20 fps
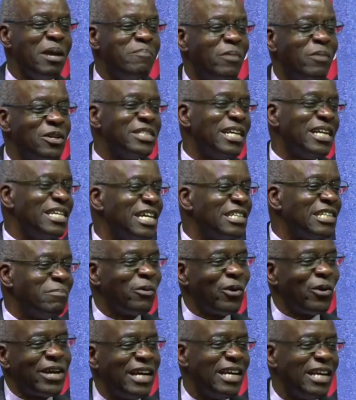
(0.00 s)
bones are just
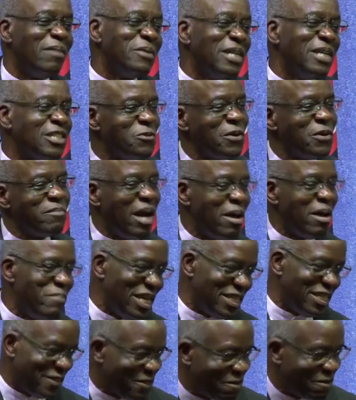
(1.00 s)
broken. I'm just doing my
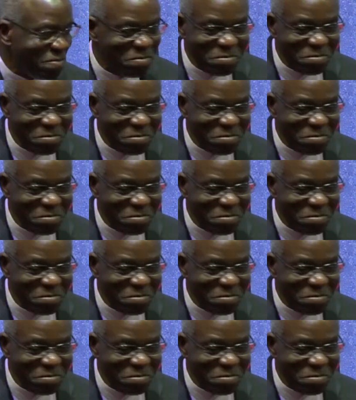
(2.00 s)
best.